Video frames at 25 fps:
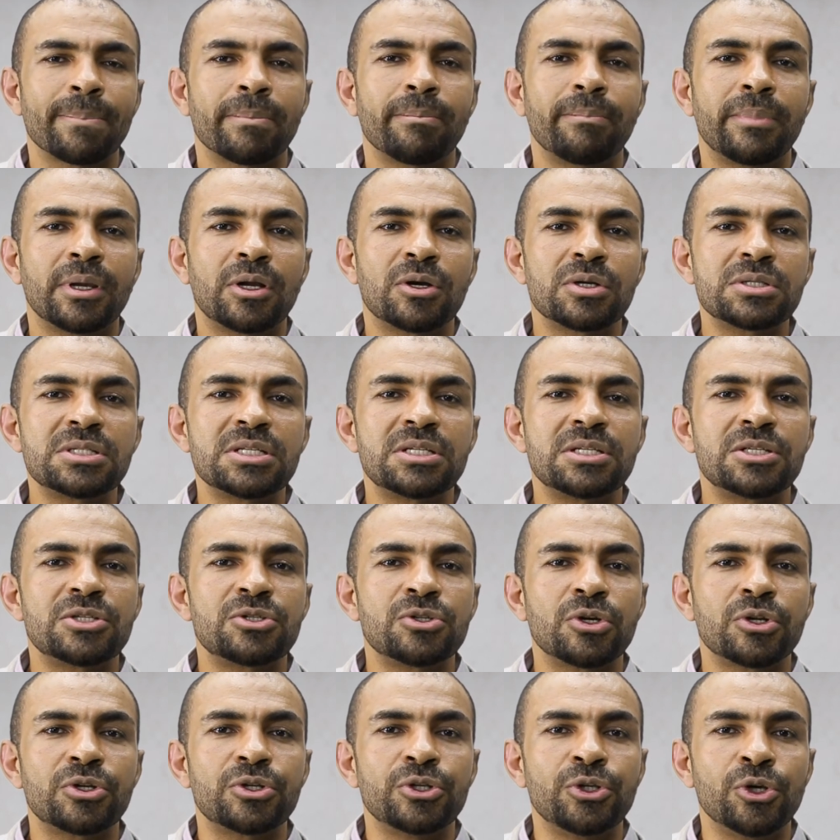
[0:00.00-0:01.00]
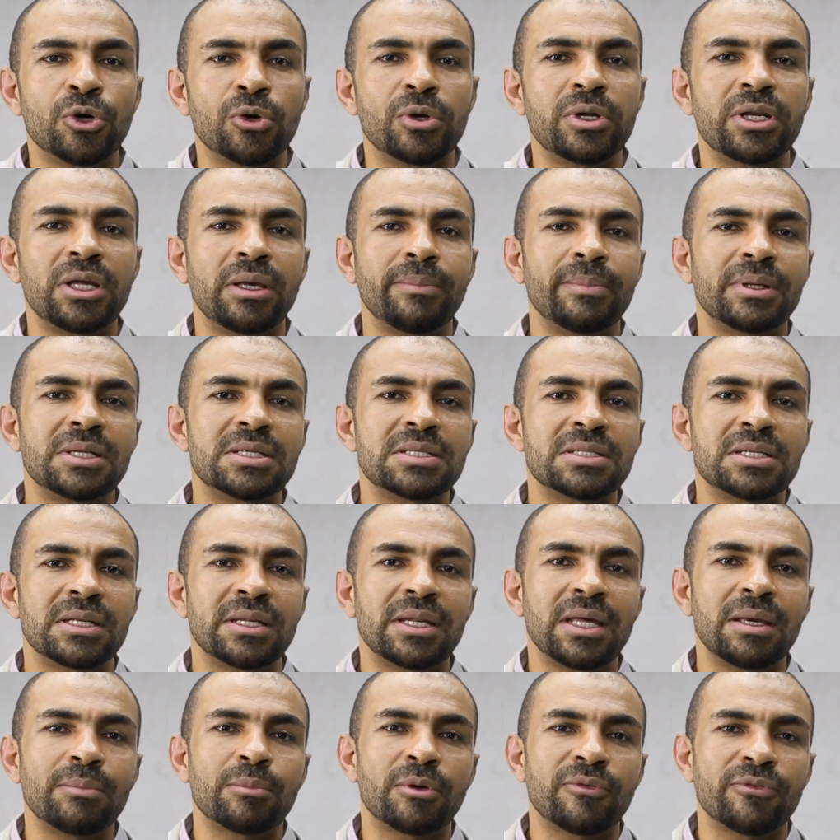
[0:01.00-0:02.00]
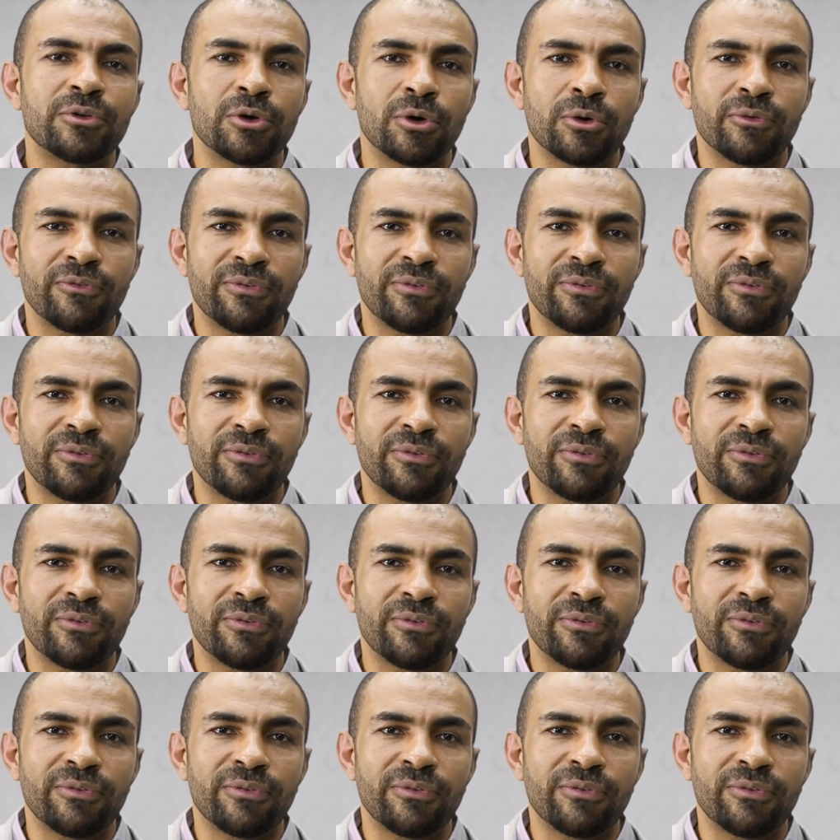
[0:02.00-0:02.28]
because it is not your name, it is the name of your